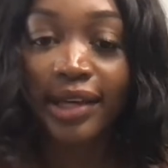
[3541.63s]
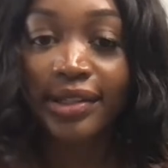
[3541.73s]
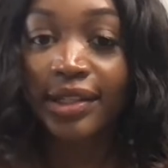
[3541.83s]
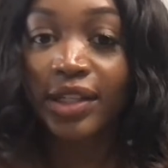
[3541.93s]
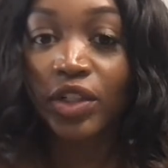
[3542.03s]
like
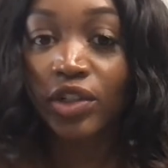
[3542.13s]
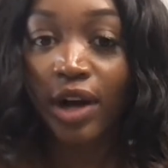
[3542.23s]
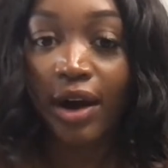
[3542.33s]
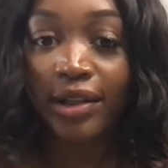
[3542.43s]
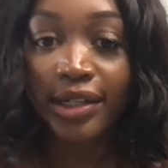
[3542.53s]
six hundred
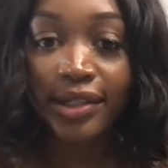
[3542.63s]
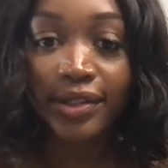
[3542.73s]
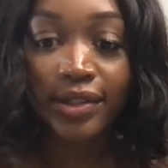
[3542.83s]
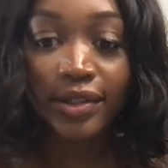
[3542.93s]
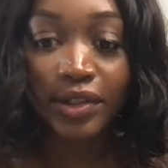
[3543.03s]

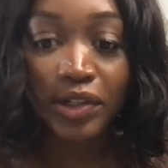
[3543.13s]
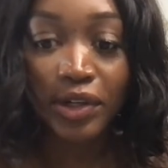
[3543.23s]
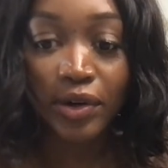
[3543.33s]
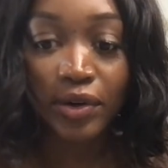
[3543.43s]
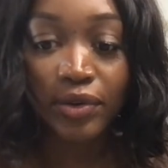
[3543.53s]
dollars, you
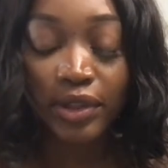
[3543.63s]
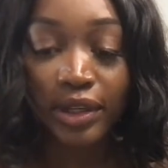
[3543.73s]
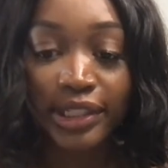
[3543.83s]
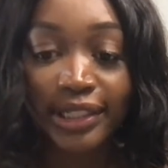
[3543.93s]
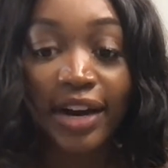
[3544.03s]
know,
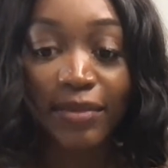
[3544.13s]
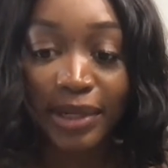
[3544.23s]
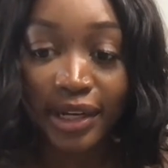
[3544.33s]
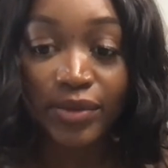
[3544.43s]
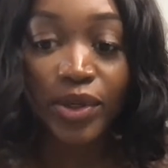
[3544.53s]
the
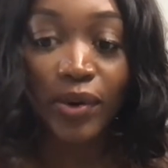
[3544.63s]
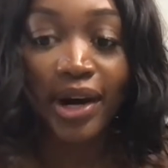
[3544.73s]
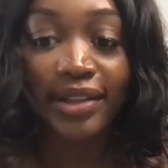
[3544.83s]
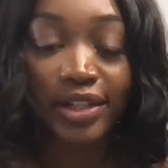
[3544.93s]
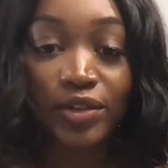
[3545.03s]
government does
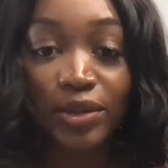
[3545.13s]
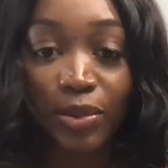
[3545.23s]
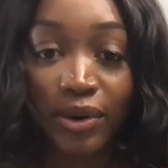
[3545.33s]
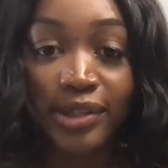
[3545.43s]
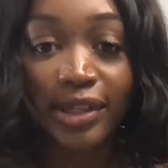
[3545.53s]
require that you
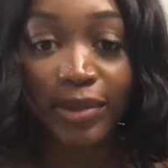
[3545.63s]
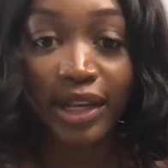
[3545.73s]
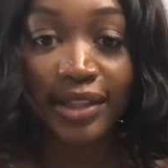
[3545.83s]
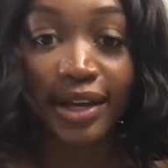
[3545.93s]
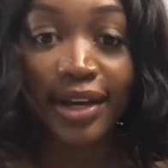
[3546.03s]
report something
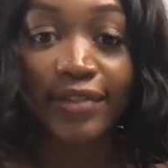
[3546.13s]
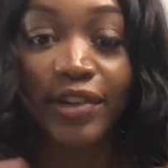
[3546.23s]
like that.